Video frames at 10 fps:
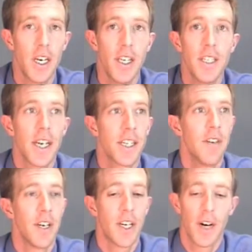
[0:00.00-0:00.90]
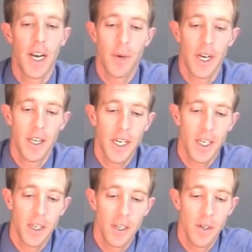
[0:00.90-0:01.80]
In this activity, Greg, what I'd
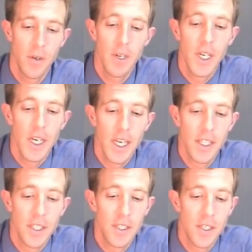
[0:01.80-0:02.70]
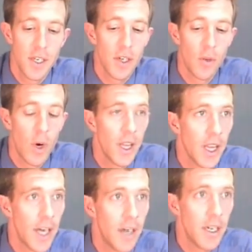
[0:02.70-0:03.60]
like you to do is to circle
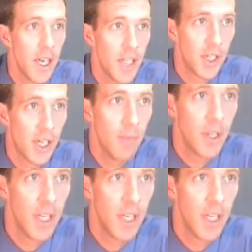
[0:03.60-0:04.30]
one letter. As you come